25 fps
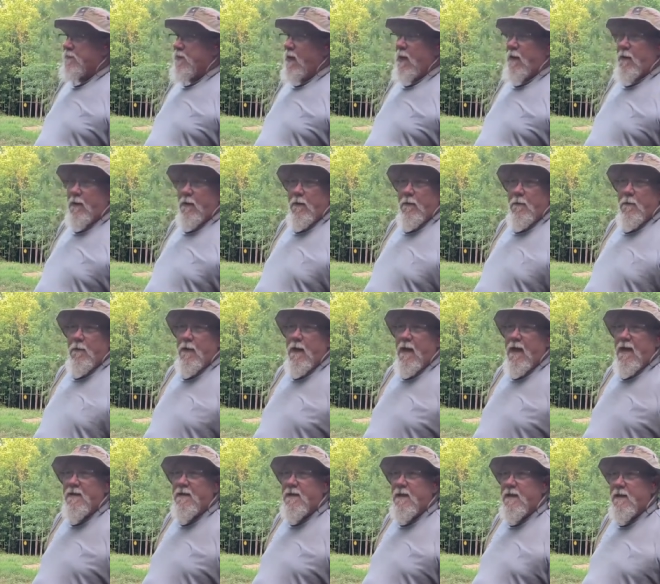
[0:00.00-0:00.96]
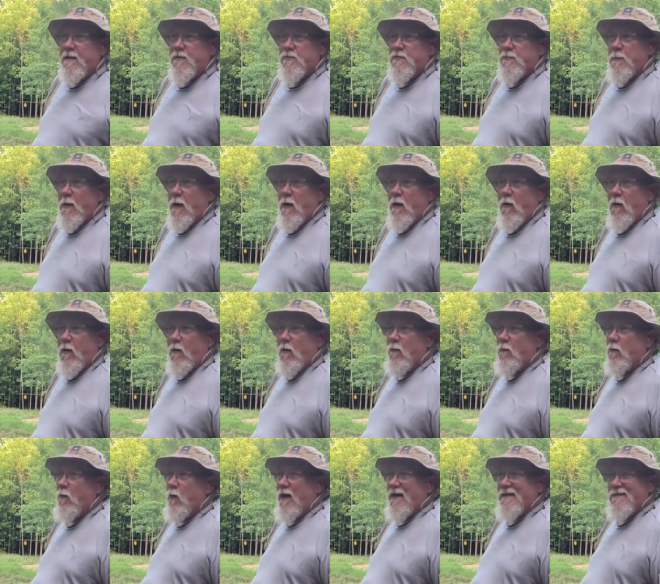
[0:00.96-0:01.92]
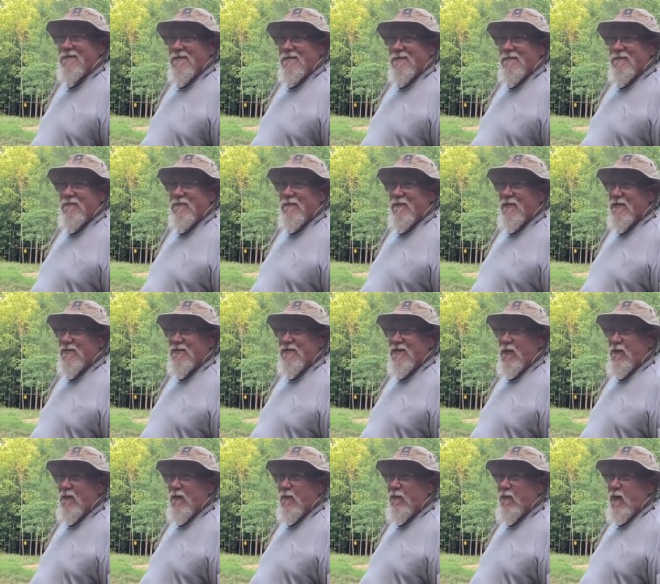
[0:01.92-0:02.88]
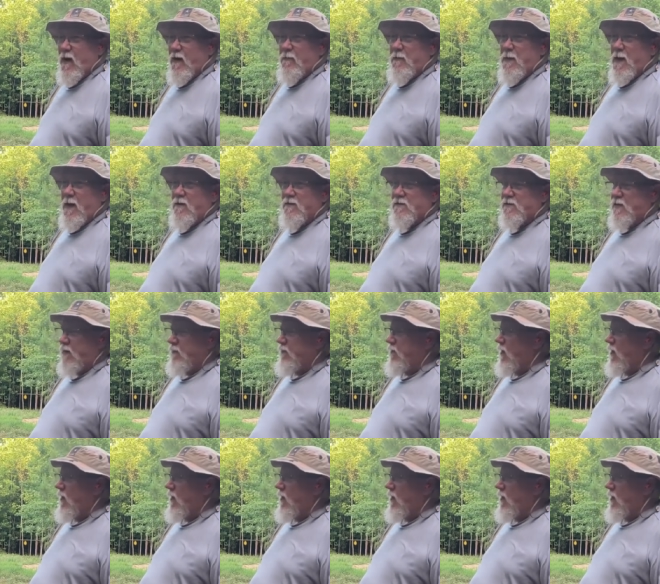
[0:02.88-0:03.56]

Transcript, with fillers: got a 18 inch barrel, weighs just over five pounds, like